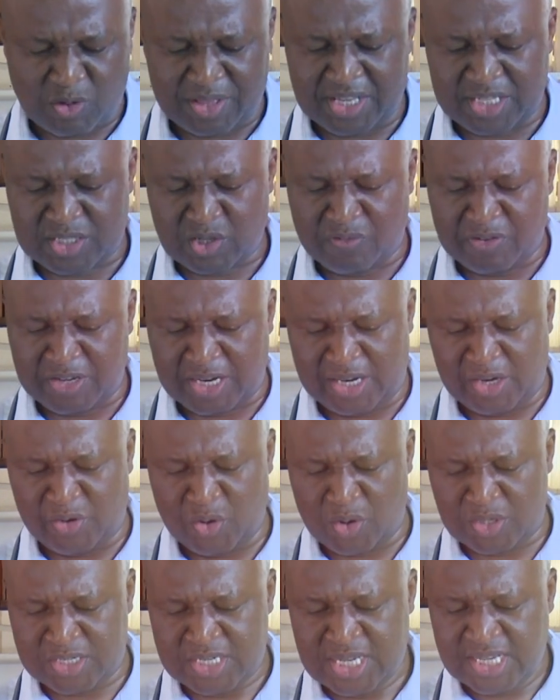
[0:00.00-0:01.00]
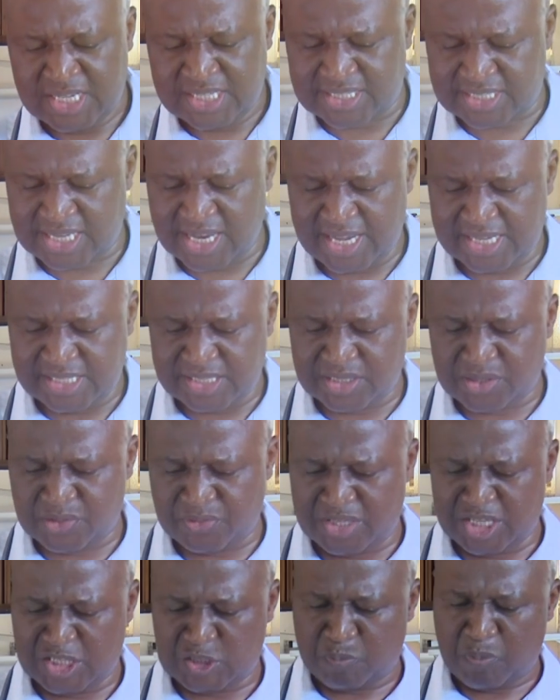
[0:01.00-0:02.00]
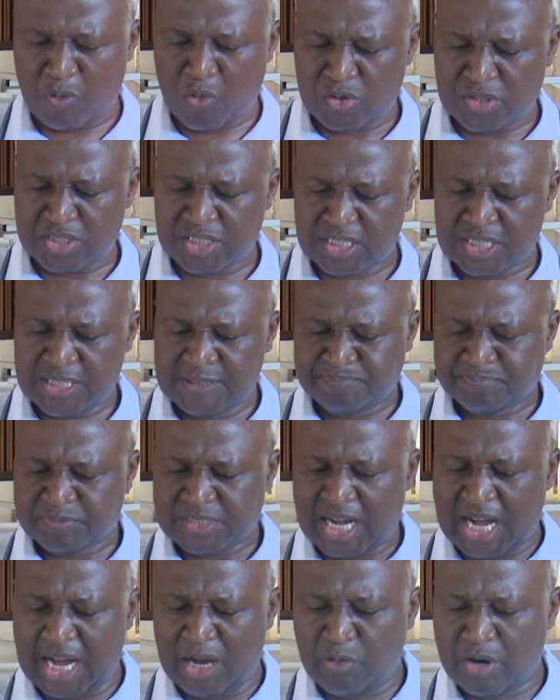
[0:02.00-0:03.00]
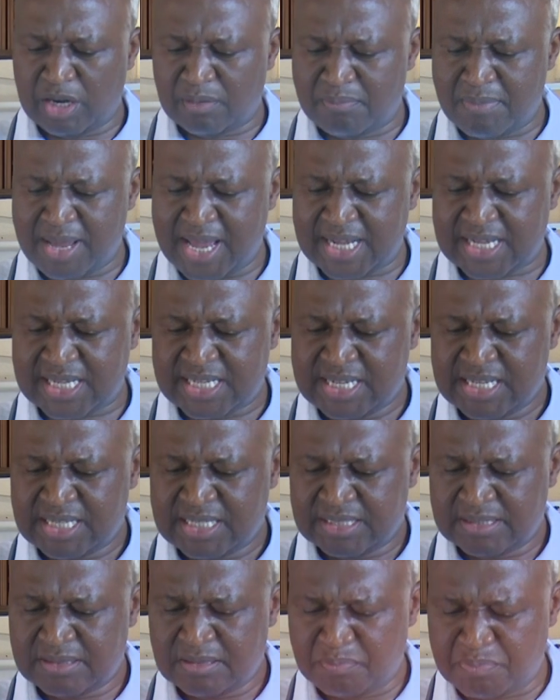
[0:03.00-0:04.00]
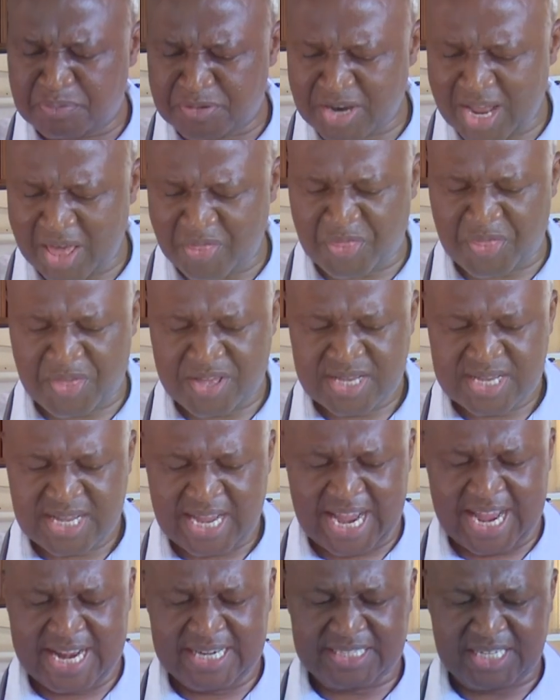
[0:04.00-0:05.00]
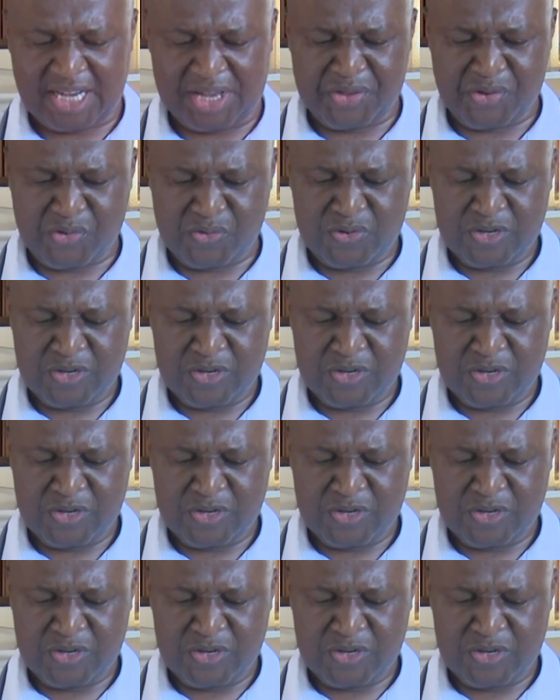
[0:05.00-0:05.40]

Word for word: what the sovereign Lord says to these bones I will make breath enter you,